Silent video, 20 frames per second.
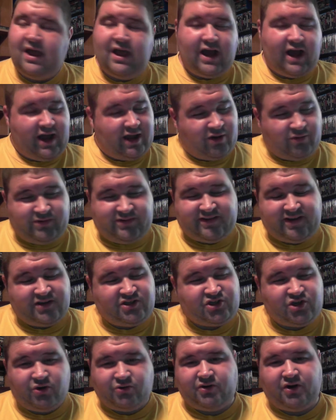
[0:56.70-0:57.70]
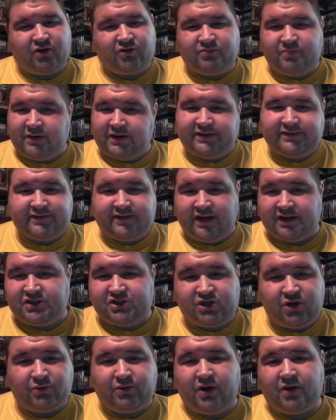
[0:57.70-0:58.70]
I always say show notes, but it's not
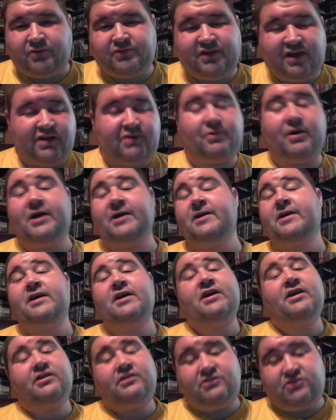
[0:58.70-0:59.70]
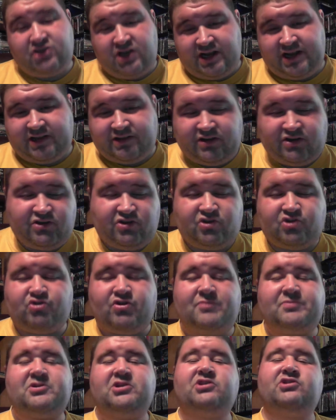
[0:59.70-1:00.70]
show notes. Anyway, check out the
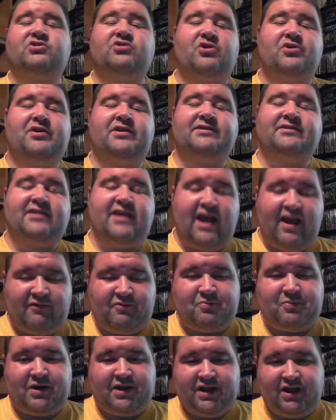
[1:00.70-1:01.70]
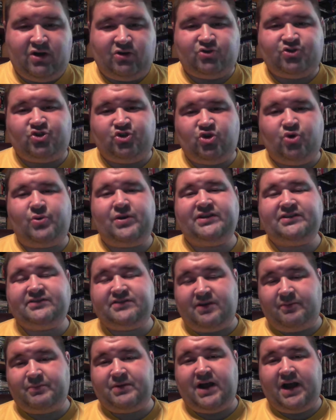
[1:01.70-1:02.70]
description so you can see everybody else doing
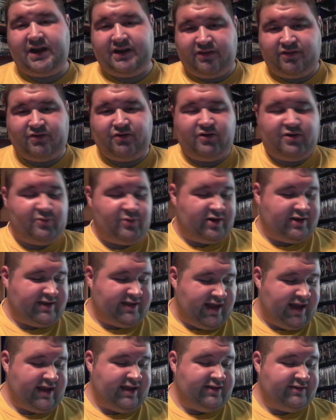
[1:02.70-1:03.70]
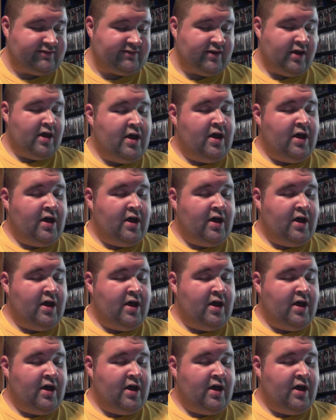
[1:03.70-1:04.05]
some kind of thirty-one days.